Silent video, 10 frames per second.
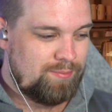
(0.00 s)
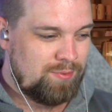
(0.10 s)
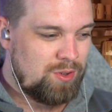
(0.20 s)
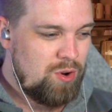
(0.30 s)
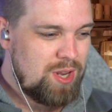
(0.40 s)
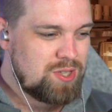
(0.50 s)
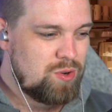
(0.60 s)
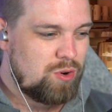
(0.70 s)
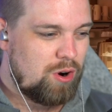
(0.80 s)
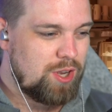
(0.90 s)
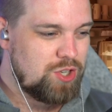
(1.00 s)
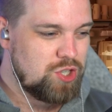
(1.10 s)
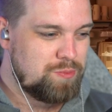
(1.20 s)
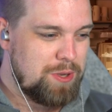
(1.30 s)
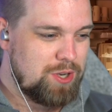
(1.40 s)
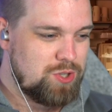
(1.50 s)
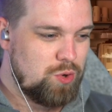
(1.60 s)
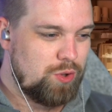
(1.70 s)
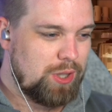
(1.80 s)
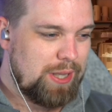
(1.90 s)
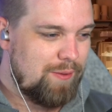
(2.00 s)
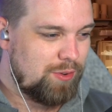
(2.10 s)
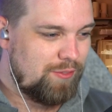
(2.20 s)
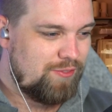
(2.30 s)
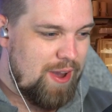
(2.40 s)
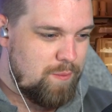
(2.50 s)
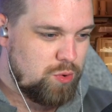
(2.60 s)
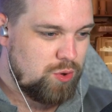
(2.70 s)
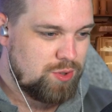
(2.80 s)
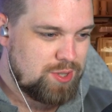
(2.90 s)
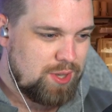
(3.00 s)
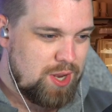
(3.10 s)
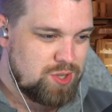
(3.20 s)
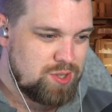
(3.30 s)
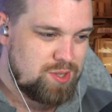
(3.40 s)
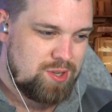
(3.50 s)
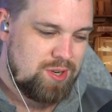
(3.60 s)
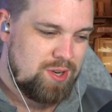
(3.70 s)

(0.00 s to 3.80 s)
Don't get so cocky just because you're on the level of fabled constellations.